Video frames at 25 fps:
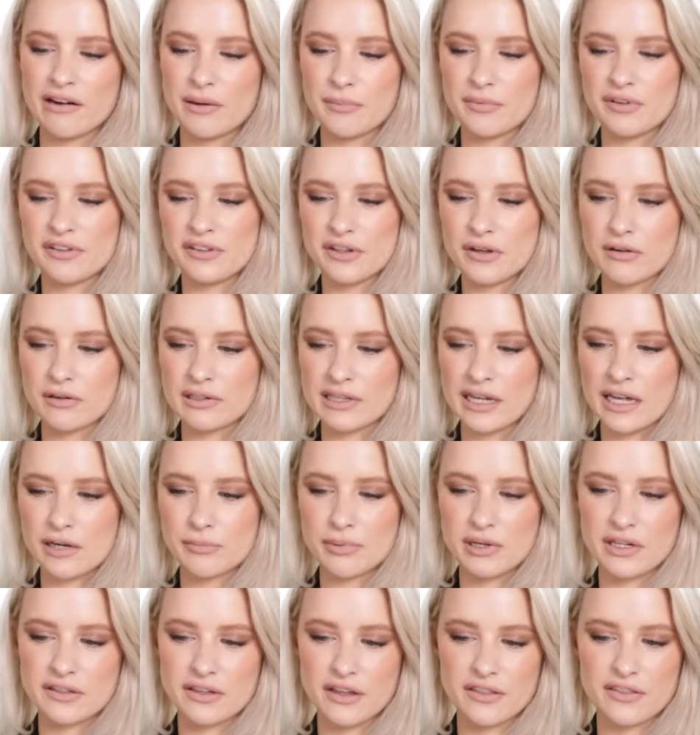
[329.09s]
and I'm so
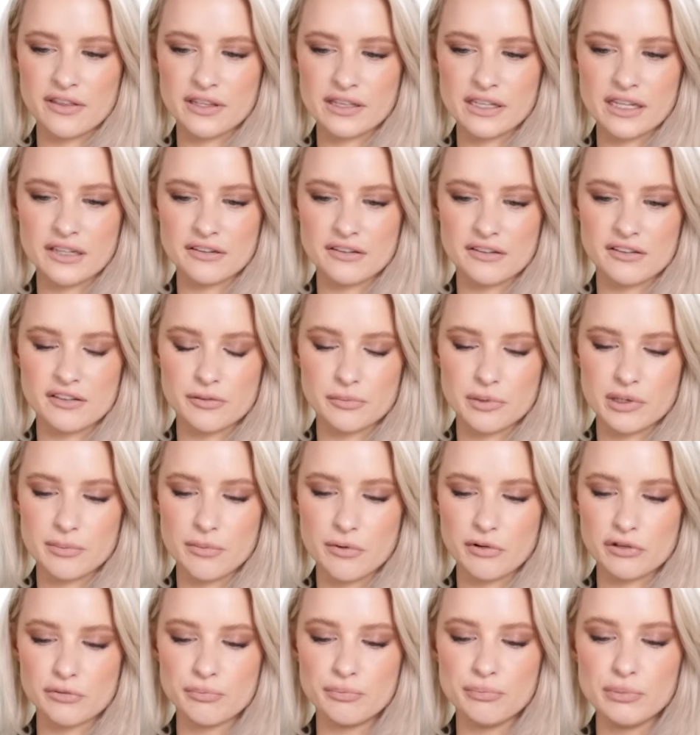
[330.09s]
glad because I think these are some of
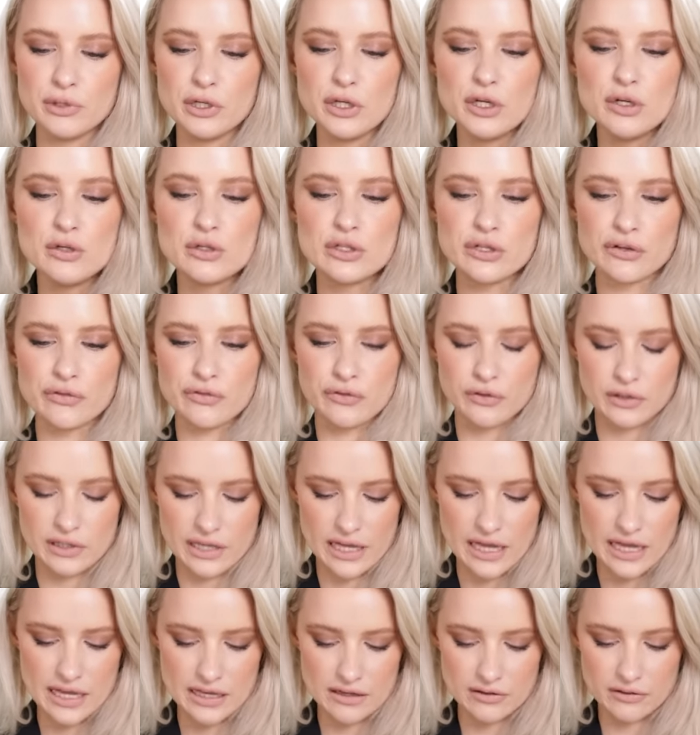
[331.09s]
the most beautiful
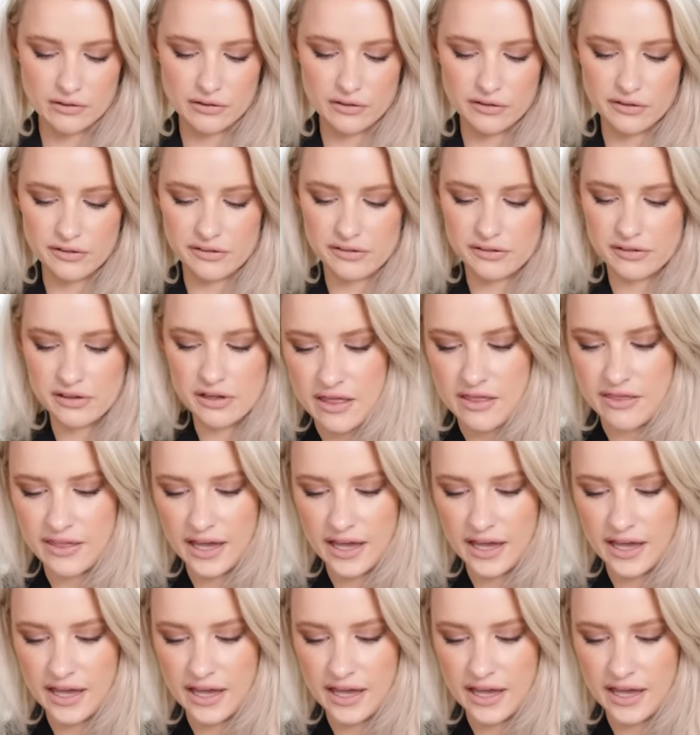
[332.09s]
heels